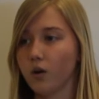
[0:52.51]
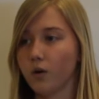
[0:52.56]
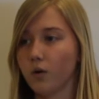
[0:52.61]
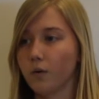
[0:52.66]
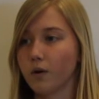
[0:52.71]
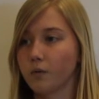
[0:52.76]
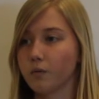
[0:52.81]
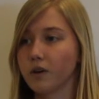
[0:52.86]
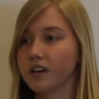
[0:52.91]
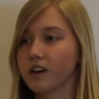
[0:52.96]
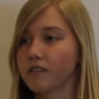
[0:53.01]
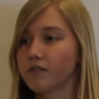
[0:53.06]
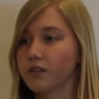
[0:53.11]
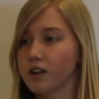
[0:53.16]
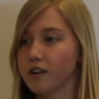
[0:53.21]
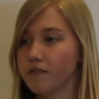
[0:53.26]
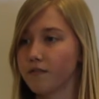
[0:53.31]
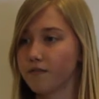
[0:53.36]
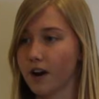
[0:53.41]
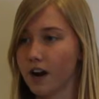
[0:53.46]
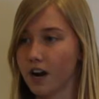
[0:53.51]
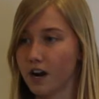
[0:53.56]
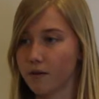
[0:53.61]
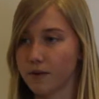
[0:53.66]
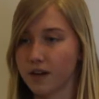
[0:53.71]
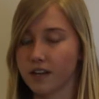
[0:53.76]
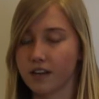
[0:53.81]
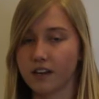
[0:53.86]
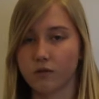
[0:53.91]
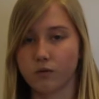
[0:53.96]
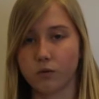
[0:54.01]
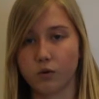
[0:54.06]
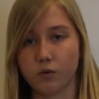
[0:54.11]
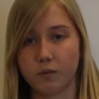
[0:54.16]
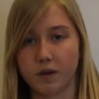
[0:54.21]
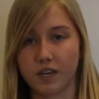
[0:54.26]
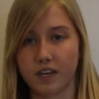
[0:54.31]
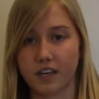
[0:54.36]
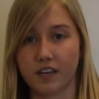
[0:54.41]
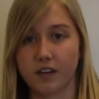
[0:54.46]
When we cover environment, it will
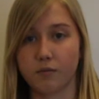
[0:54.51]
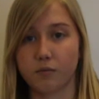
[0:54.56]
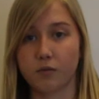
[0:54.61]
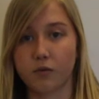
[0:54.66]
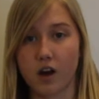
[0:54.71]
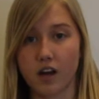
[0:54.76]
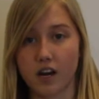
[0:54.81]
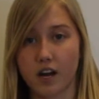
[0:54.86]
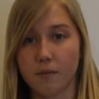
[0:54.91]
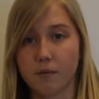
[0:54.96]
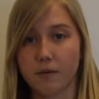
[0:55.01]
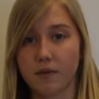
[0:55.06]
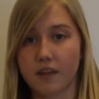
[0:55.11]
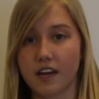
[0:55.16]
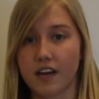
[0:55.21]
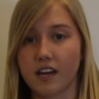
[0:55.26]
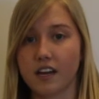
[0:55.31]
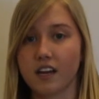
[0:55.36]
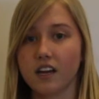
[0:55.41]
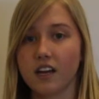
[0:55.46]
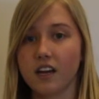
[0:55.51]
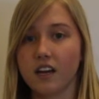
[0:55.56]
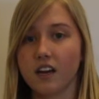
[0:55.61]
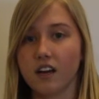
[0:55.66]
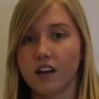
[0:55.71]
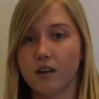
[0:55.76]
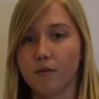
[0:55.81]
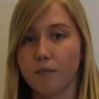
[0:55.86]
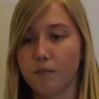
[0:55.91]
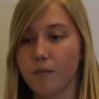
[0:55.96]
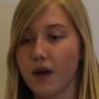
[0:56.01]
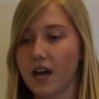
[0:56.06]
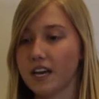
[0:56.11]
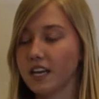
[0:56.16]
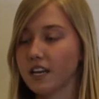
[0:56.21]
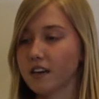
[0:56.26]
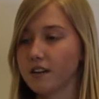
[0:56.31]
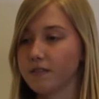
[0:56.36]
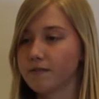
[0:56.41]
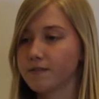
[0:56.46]
be brought up that
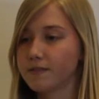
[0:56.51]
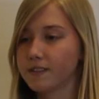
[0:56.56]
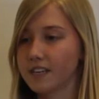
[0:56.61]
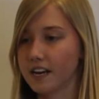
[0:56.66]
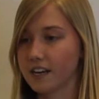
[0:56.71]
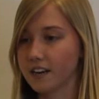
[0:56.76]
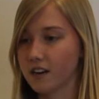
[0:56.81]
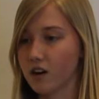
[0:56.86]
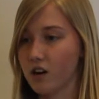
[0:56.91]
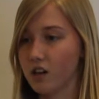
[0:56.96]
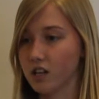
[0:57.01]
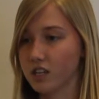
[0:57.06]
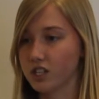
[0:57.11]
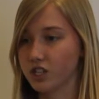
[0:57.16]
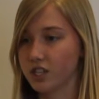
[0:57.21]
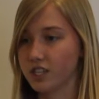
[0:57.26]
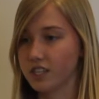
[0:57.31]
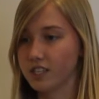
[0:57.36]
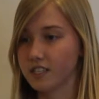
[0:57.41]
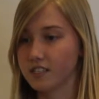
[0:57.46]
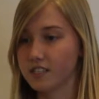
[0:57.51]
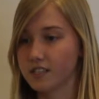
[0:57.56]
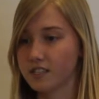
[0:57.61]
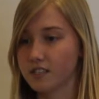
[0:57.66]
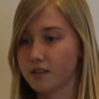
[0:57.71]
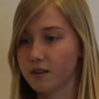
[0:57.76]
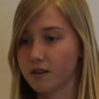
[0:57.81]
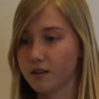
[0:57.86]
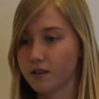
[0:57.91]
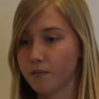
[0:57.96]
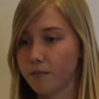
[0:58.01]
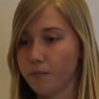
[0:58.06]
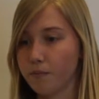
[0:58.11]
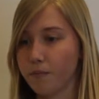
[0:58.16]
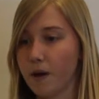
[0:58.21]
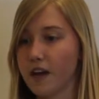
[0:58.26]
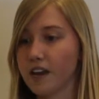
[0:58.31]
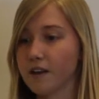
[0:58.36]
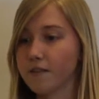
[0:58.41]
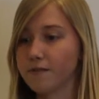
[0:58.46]
many of technology's
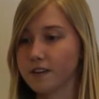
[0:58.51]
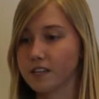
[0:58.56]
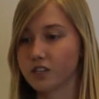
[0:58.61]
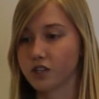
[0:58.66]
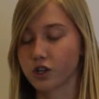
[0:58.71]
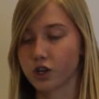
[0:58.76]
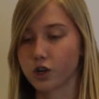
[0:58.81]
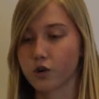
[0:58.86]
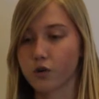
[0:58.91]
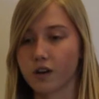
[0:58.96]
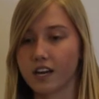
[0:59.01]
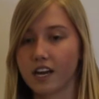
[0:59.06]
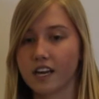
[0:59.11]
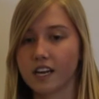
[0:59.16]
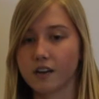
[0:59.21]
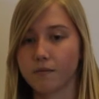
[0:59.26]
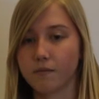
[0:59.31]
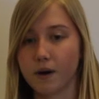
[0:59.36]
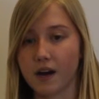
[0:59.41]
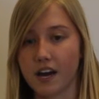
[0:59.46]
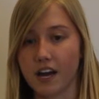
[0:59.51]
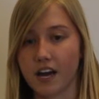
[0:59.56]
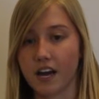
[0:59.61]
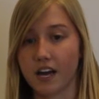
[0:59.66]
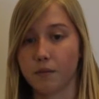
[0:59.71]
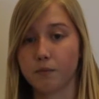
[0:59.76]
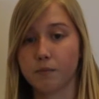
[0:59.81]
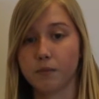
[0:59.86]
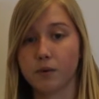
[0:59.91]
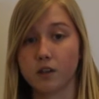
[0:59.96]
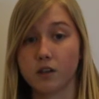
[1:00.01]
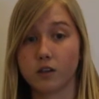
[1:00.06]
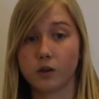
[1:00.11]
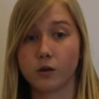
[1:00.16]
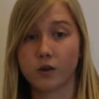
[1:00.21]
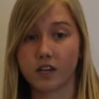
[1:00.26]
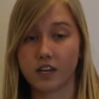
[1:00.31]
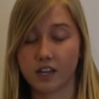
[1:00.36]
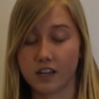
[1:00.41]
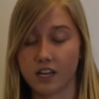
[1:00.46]
benefits are created by
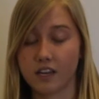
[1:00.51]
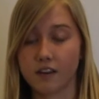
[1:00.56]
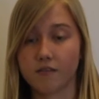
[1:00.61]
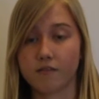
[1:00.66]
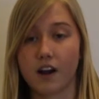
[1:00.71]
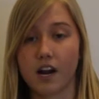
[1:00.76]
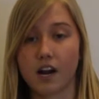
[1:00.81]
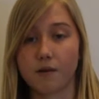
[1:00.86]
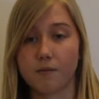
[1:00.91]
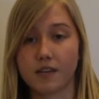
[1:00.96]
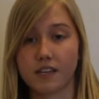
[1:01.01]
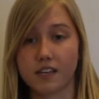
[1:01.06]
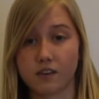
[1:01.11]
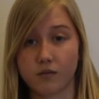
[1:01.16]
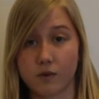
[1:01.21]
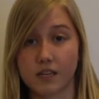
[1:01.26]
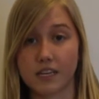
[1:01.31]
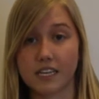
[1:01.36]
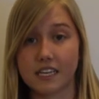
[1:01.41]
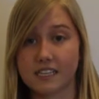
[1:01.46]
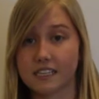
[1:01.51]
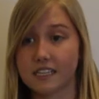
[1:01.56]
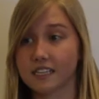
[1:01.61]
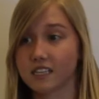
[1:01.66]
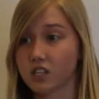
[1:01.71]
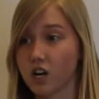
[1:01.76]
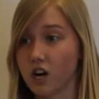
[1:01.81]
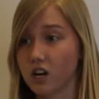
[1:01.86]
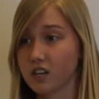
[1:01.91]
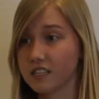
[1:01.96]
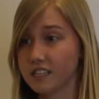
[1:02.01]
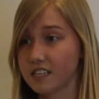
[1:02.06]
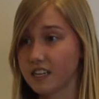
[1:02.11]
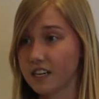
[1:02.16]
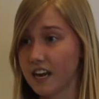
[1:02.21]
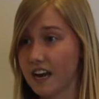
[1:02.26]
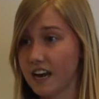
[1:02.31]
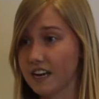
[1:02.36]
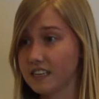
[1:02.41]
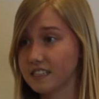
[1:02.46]
polluting the environment and releasing toxic
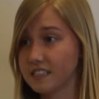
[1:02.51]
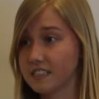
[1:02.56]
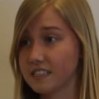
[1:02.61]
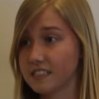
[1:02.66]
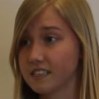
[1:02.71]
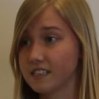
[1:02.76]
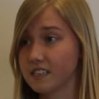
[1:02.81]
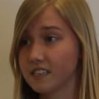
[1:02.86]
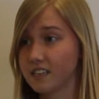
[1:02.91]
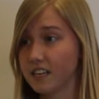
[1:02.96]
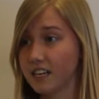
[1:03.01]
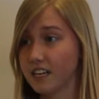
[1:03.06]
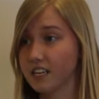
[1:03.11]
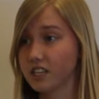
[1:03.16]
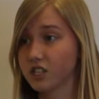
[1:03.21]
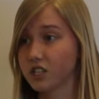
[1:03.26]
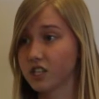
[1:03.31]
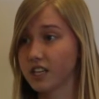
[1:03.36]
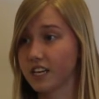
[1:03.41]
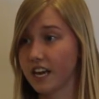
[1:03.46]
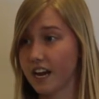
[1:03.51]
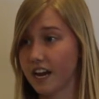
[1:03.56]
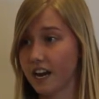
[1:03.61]
gases into the